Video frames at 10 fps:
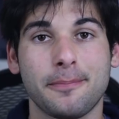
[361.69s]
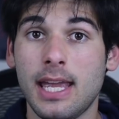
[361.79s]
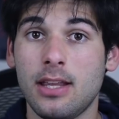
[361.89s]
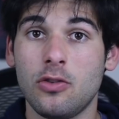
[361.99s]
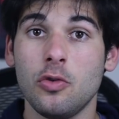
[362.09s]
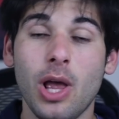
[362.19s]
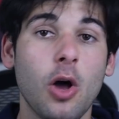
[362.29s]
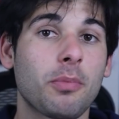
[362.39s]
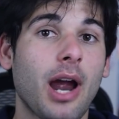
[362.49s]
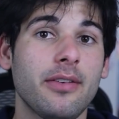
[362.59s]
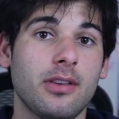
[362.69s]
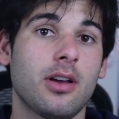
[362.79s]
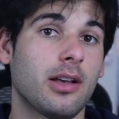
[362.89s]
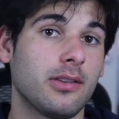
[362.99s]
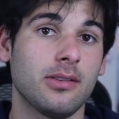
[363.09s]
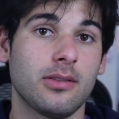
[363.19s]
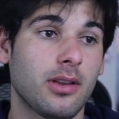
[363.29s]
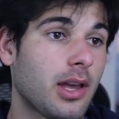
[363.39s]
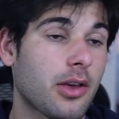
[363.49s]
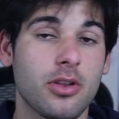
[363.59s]
They do help privacy causes.
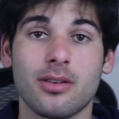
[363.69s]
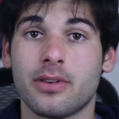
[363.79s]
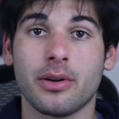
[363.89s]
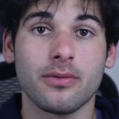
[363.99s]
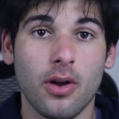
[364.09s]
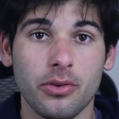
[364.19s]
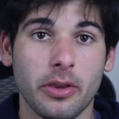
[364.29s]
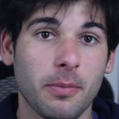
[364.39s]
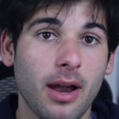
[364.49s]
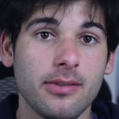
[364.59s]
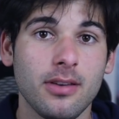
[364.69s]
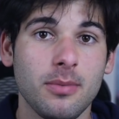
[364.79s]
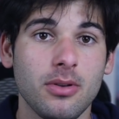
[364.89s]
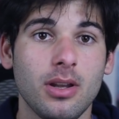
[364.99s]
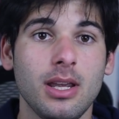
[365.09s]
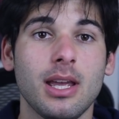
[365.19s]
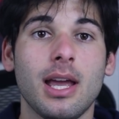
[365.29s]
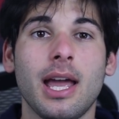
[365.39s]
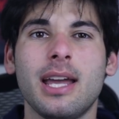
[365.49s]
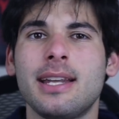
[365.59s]
They actually are very involved in the privacy community.
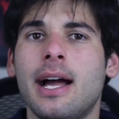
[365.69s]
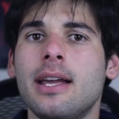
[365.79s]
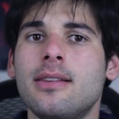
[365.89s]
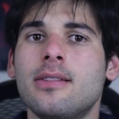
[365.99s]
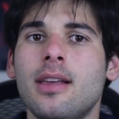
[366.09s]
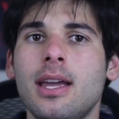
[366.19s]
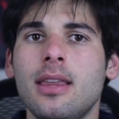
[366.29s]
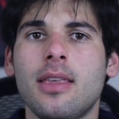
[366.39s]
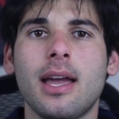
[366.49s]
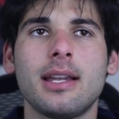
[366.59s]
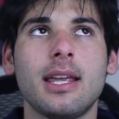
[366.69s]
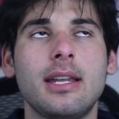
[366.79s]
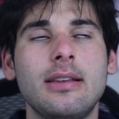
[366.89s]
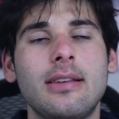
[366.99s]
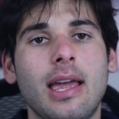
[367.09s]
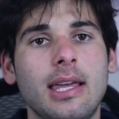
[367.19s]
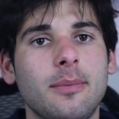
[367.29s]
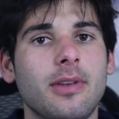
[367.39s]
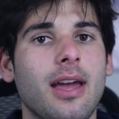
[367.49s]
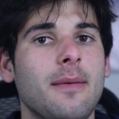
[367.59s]
And I'd say that it is
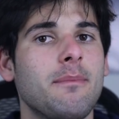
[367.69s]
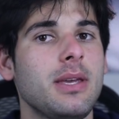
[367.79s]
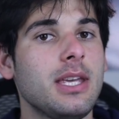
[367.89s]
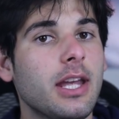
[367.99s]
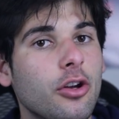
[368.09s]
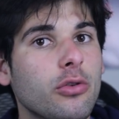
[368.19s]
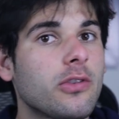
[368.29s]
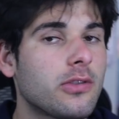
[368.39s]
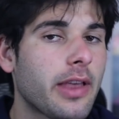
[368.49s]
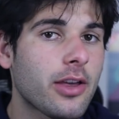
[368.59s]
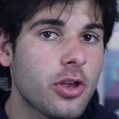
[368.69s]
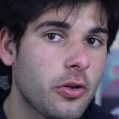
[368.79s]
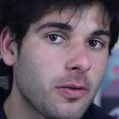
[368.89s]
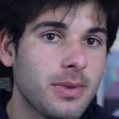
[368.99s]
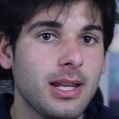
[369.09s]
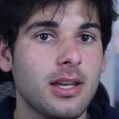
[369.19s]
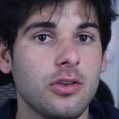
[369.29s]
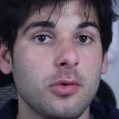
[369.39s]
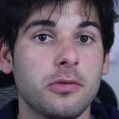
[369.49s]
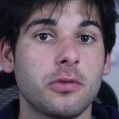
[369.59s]
aimed at beginners slash
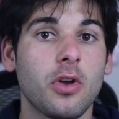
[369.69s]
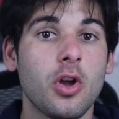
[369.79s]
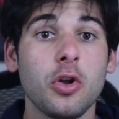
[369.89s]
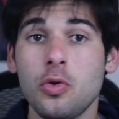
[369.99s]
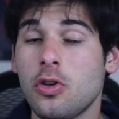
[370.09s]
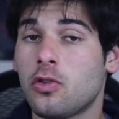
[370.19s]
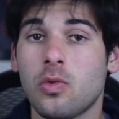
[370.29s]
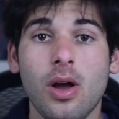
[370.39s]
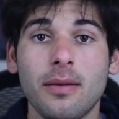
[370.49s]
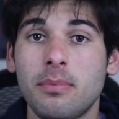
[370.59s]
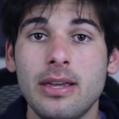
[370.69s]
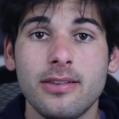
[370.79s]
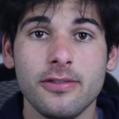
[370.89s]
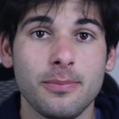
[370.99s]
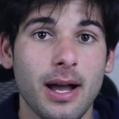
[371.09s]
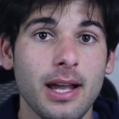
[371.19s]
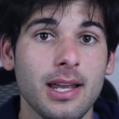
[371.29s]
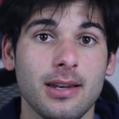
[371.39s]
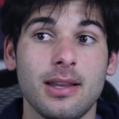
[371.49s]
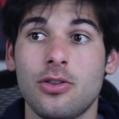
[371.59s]
intermediate users who just want peace of
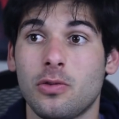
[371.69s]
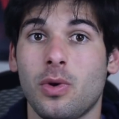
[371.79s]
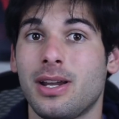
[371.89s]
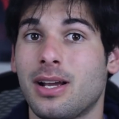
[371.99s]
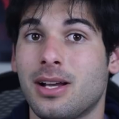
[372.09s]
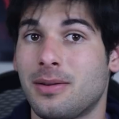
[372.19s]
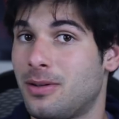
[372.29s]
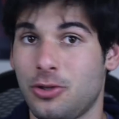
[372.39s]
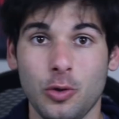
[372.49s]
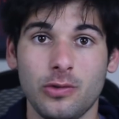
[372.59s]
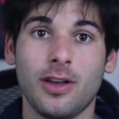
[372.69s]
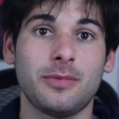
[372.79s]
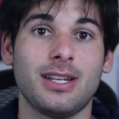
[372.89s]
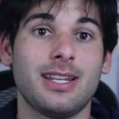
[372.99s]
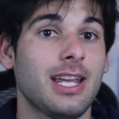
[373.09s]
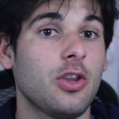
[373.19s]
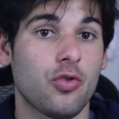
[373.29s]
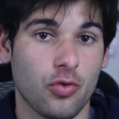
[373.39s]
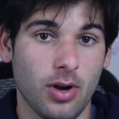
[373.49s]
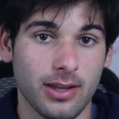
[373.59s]
mind and just want to Use something that they can
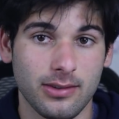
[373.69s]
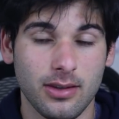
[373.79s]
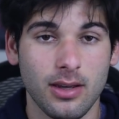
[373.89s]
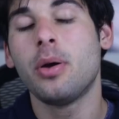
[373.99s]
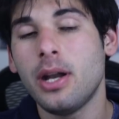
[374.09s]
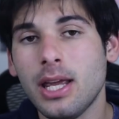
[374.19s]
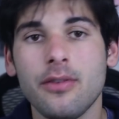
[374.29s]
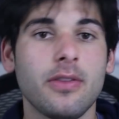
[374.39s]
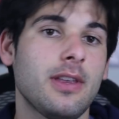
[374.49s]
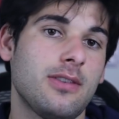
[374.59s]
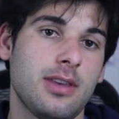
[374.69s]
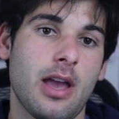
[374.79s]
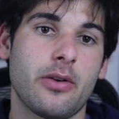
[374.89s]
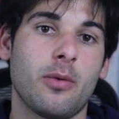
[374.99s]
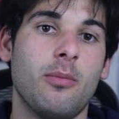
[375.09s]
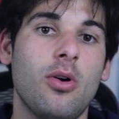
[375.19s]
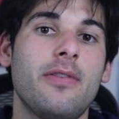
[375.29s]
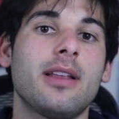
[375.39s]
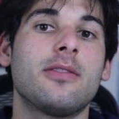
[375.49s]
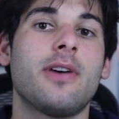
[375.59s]
trust. Putting everything together,
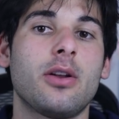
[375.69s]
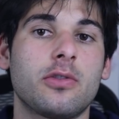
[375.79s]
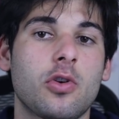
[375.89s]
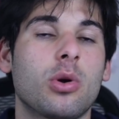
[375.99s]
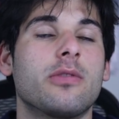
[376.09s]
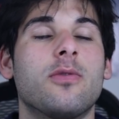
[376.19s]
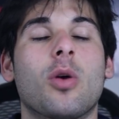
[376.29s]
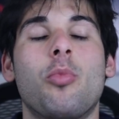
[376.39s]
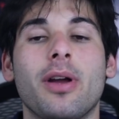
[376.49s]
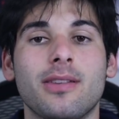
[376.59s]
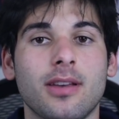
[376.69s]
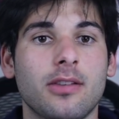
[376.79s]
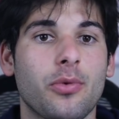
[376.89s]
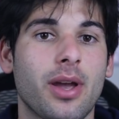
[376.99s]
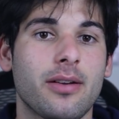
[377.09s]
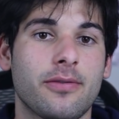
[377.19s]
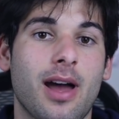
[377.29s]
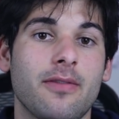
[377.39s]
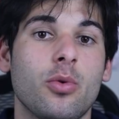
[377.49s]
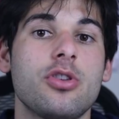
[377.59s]
Mullvad's final score is 4.63 out of
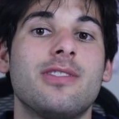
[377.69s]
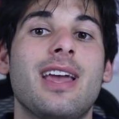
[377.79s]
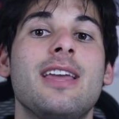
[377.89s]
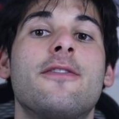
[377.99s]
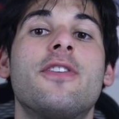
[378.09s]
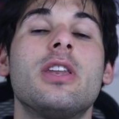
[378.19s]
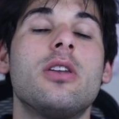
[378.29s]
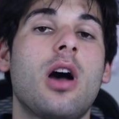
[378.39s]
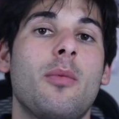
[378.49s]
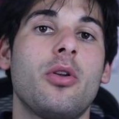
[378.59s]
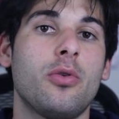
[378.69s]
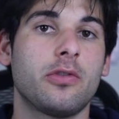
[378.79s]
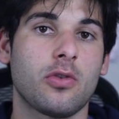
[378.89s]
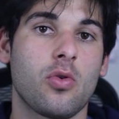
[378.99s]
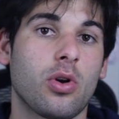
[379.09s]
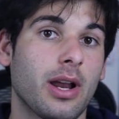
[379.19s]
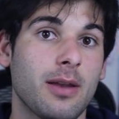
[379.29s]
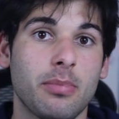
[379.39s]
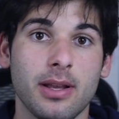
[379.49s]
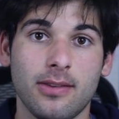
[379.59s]
5, which is a phenomenal score
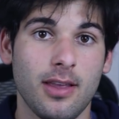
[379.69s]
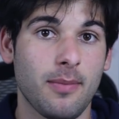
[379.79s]
and puts